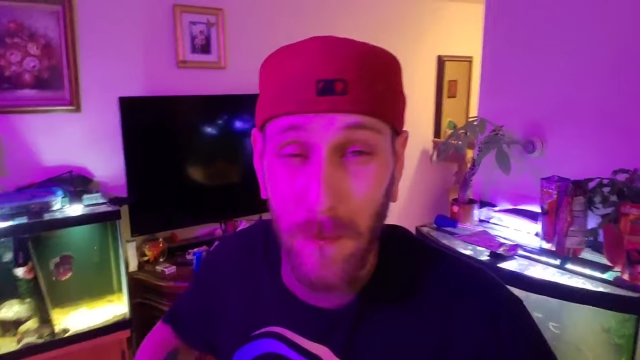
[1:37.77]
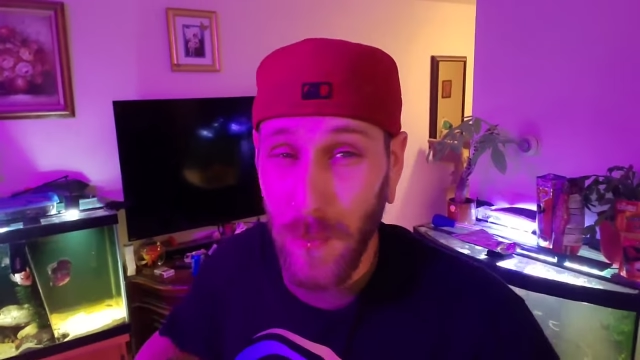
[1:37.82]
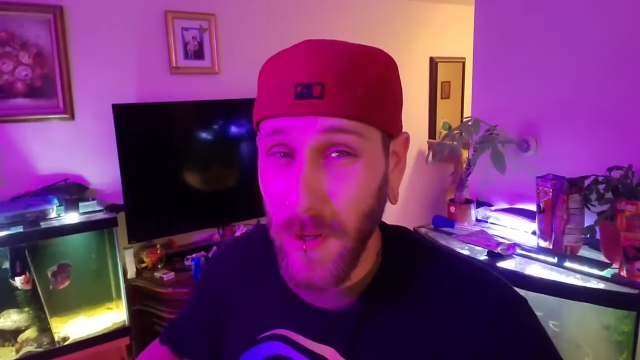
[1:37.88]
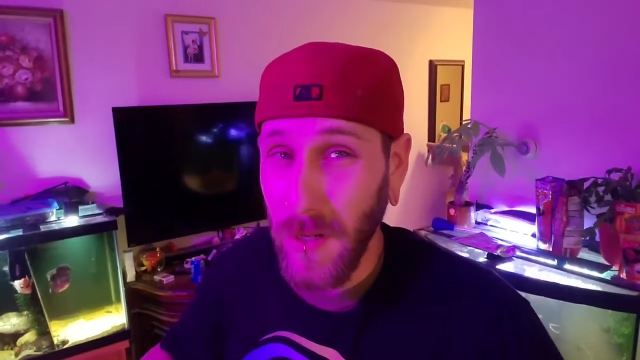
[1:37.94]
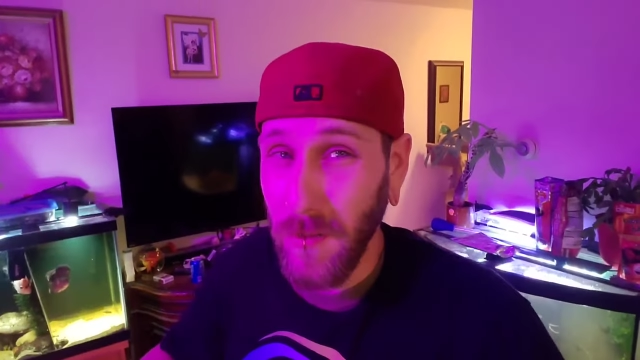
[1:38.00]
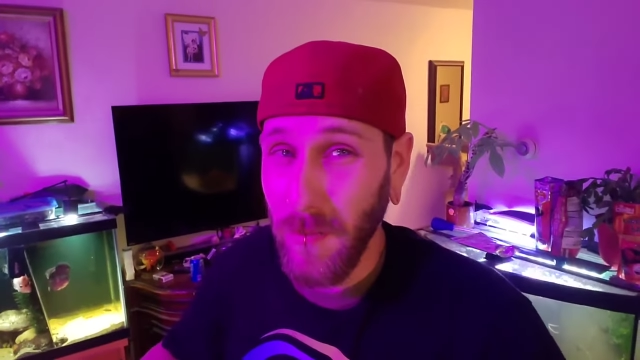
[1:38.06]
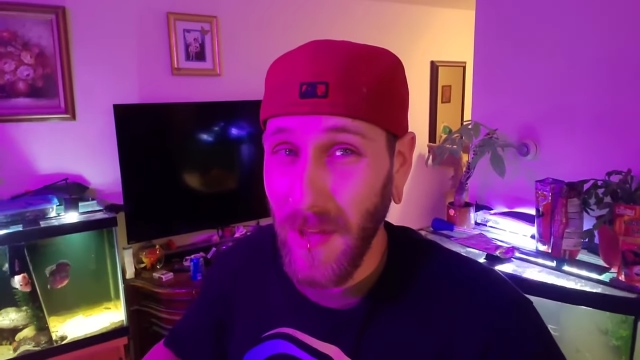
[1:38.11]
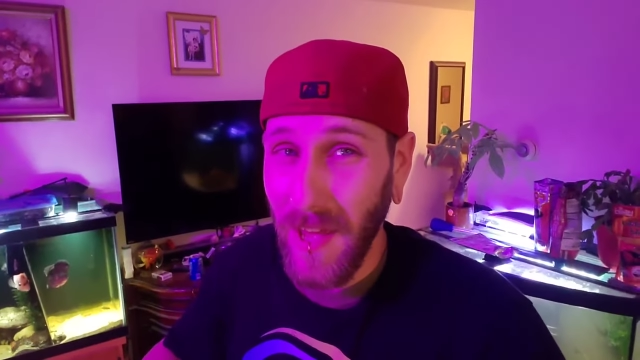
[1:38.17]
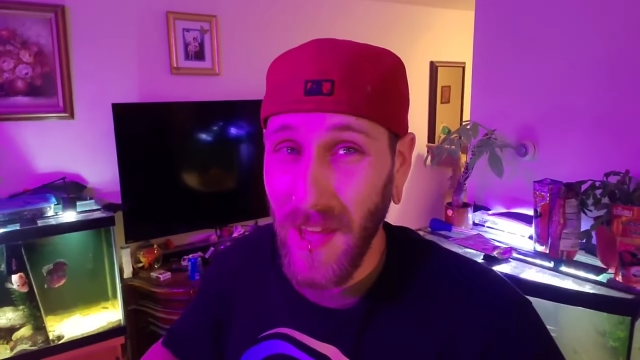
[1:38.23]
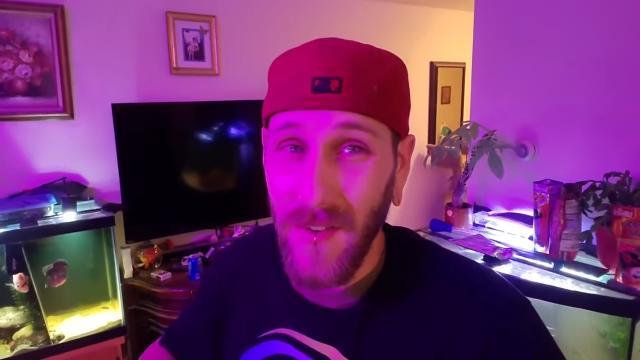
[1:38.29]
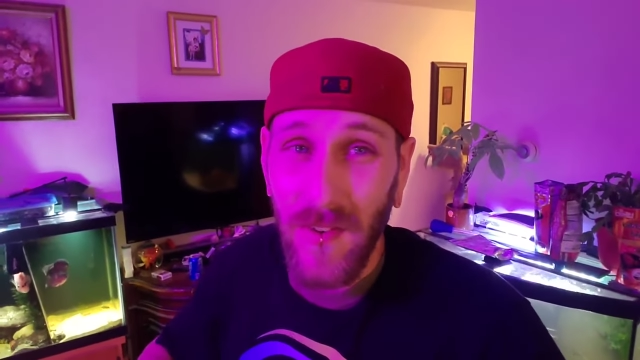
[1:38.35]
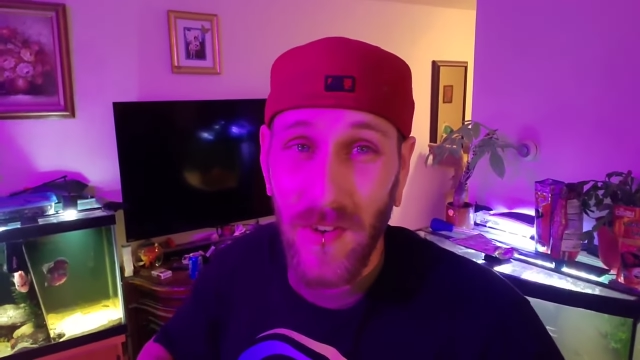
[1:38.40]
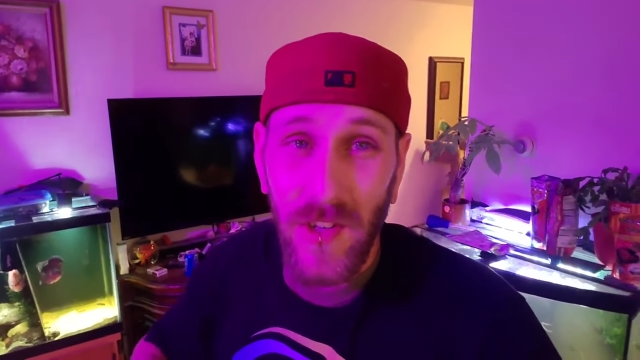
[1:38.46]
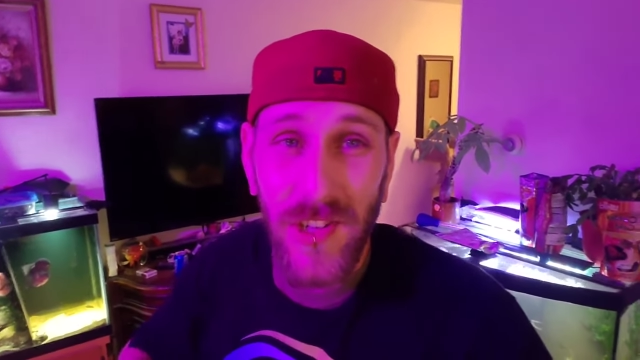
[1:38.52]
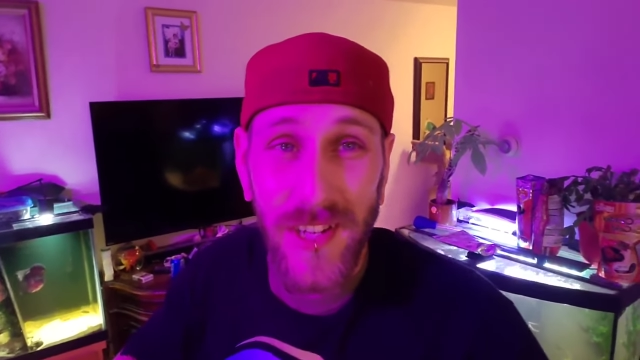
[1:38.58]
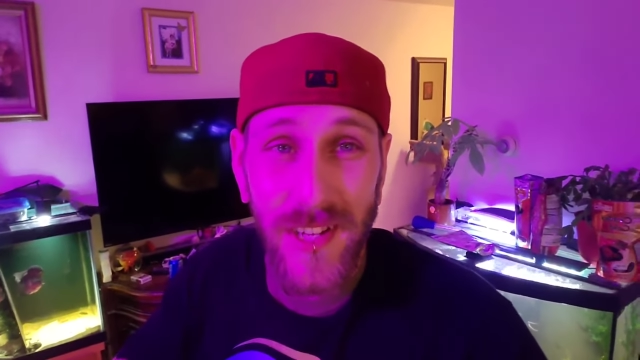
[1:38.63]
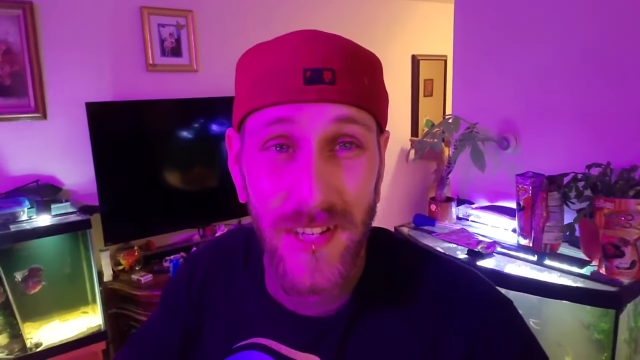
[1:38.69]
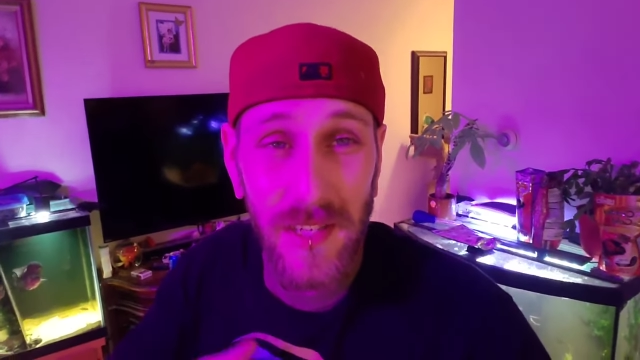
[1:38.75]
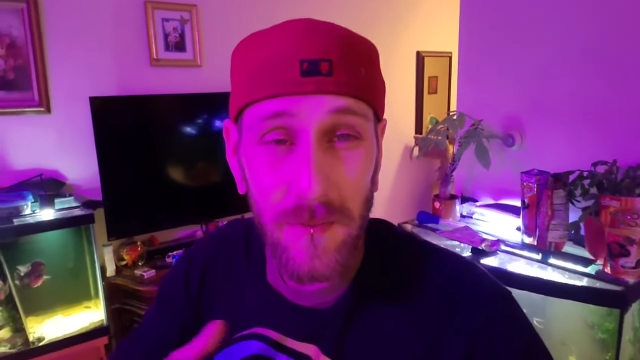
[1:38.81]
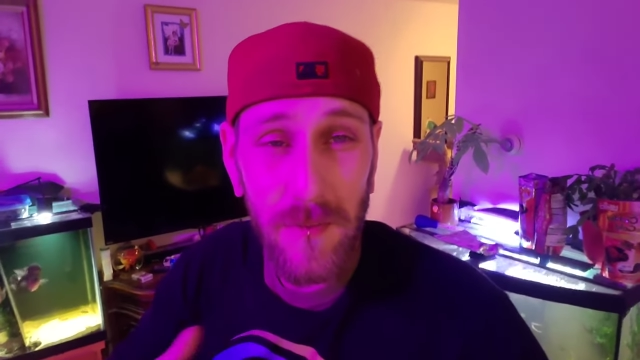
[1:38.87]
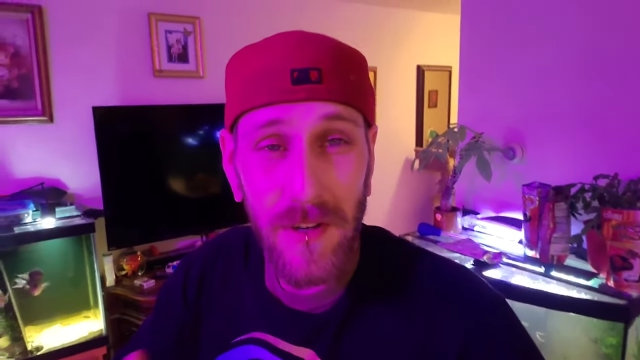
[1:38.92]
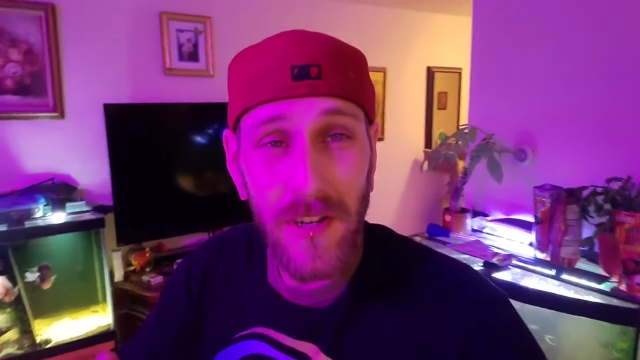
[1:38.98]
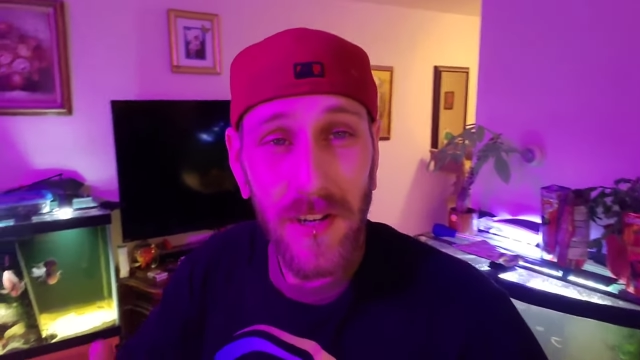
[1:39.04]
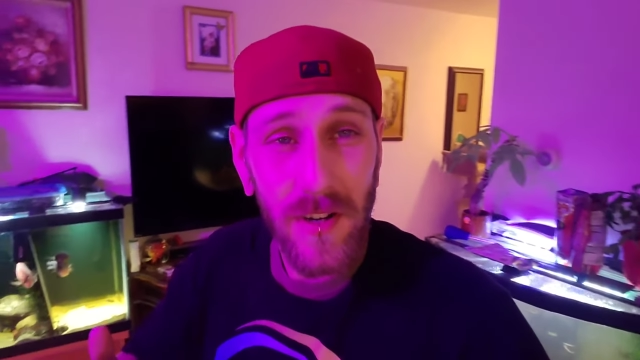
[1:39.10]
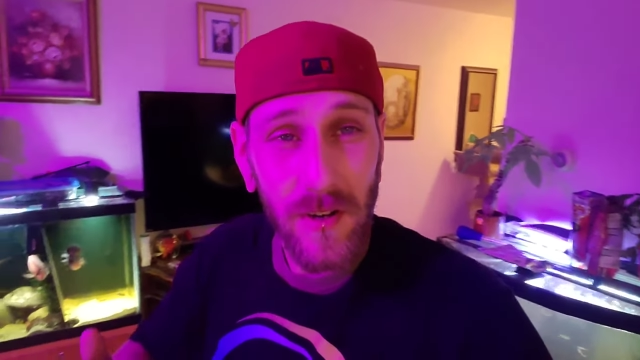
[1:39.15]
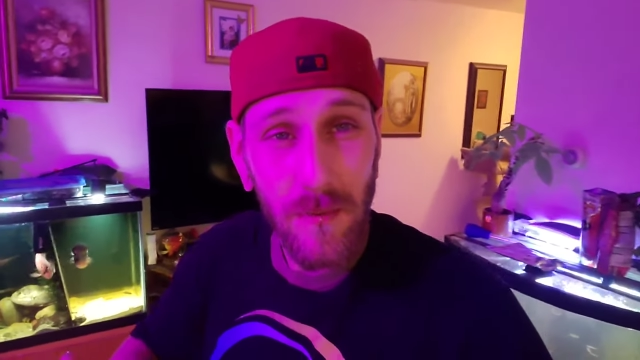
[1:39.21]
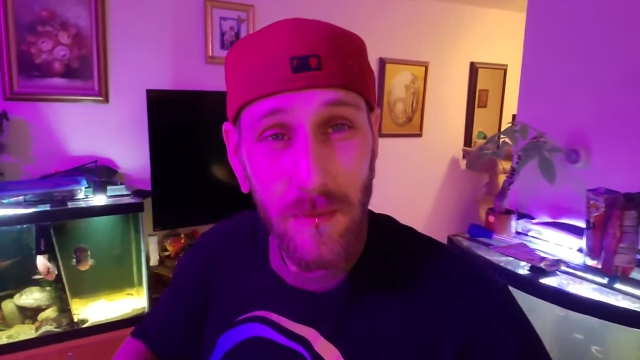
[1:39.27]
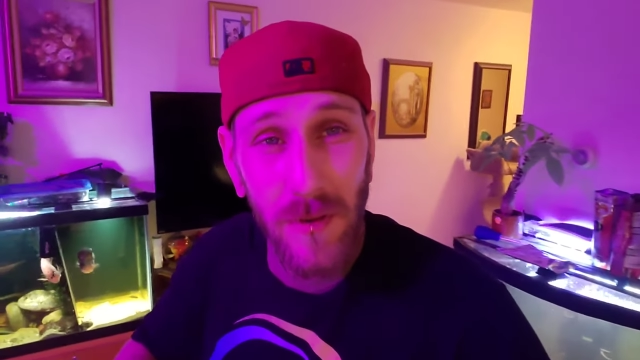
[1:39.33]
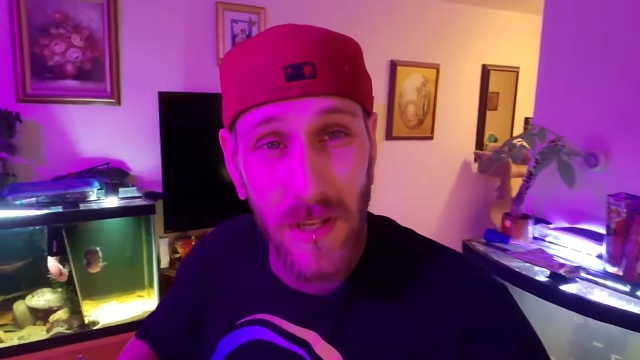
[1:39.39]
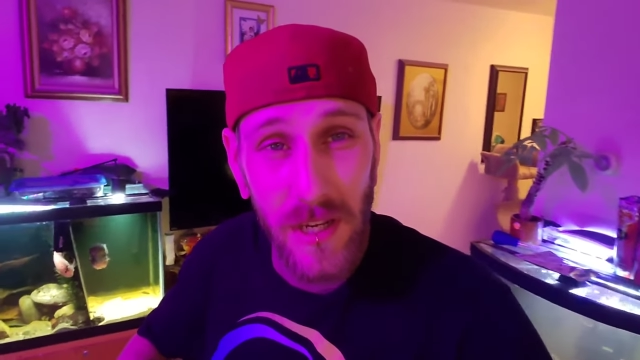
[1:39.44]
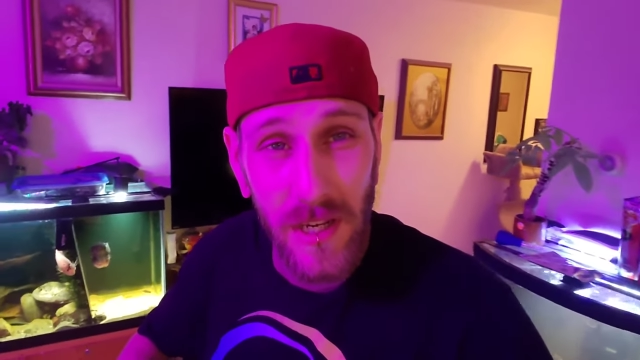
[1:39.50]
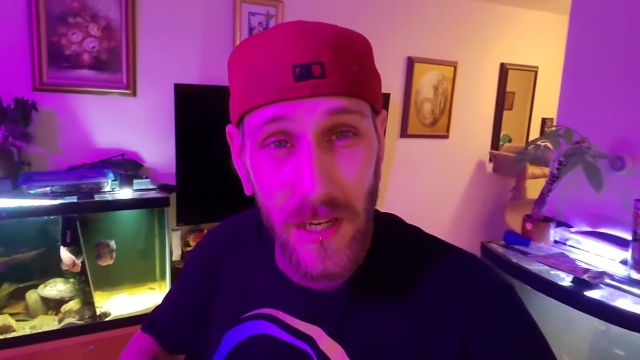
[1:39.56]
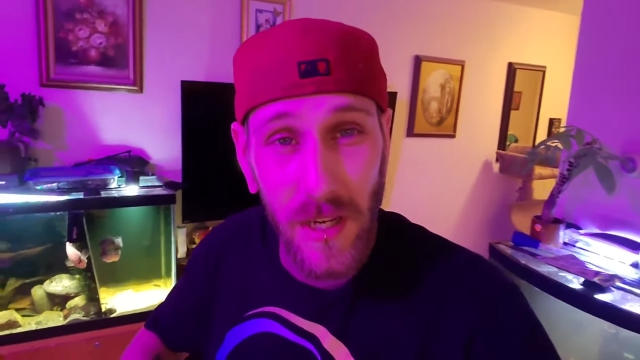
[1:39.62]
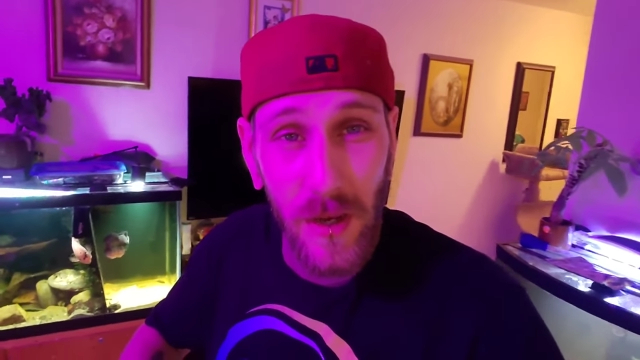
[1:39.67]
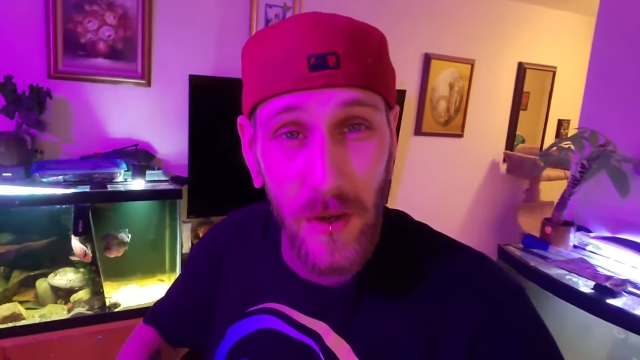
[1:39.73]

Pretty bad, and she had some internal bleeding